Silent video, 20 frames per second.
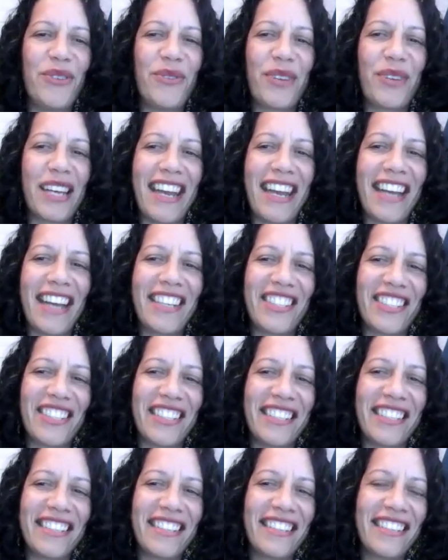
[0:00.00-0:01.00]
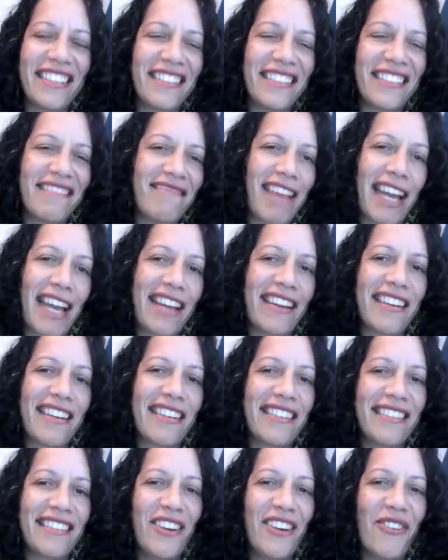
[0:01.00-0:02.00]
or connection like
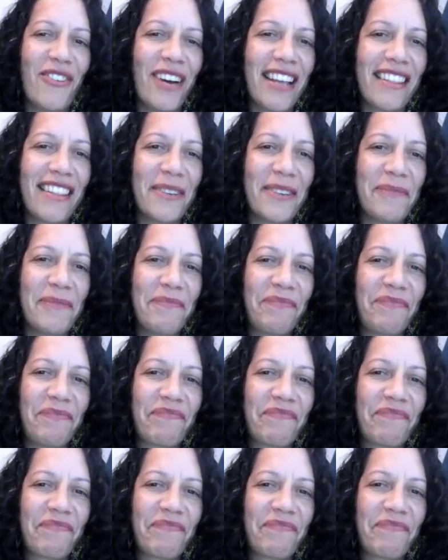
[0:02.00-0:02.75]
no other